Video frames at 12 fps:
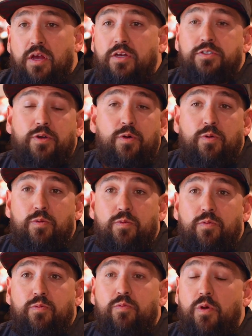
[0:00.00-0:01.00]
So
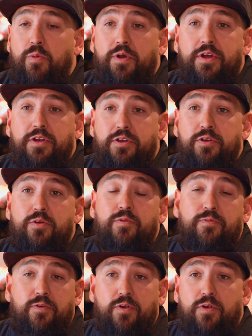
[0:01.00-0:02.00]
what we're going to do
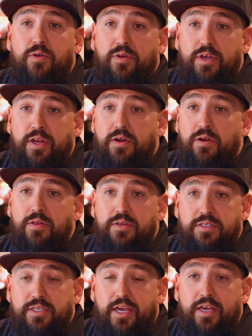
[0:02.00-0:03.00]
for getting all
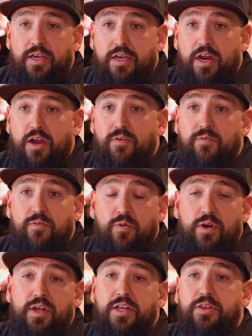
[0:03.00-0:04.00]
this taken care of,
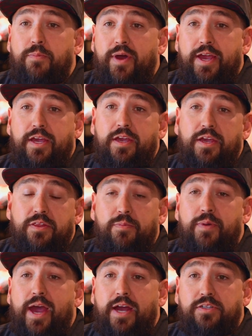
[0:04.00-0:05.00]
we're going to get the bike in the
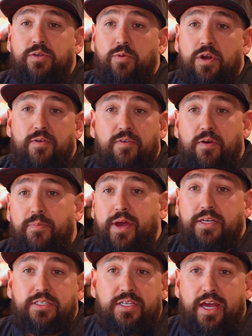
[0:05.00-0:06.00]
back to one of our
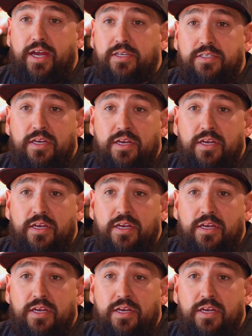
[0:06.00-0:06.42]
best techs,